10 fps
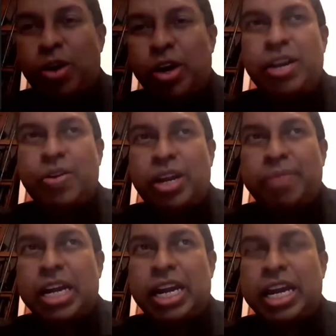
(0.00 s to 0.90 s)
duty,
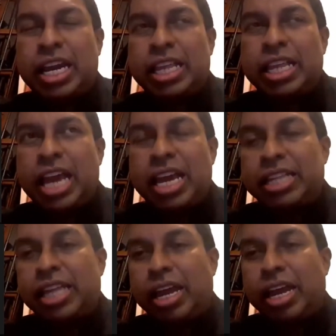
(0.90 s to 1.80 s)
but
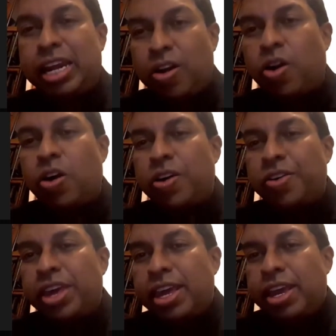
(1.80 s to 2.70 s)
in
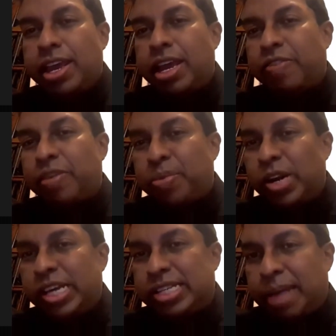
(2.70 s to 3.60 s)
law, if the
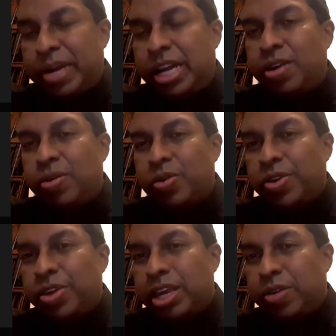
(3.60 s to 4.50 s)
police summon you
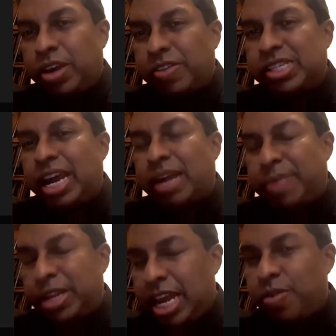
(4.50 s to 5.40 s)
to give a
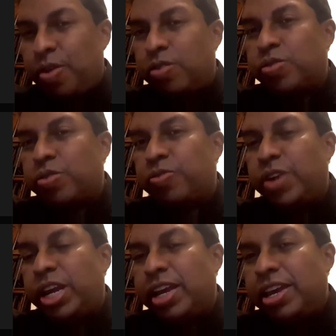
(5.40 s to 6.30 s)
statement, then you have to
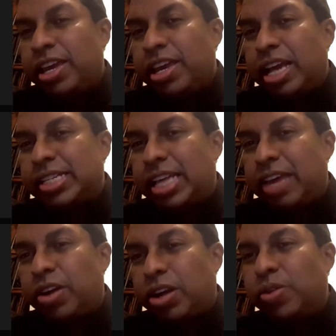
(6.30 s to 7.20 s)
truthfully say
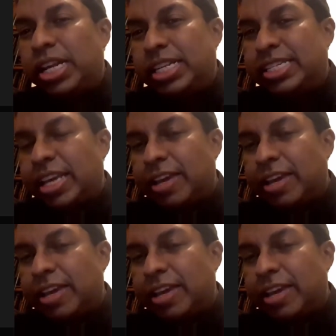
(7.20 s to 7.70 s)
what you did see.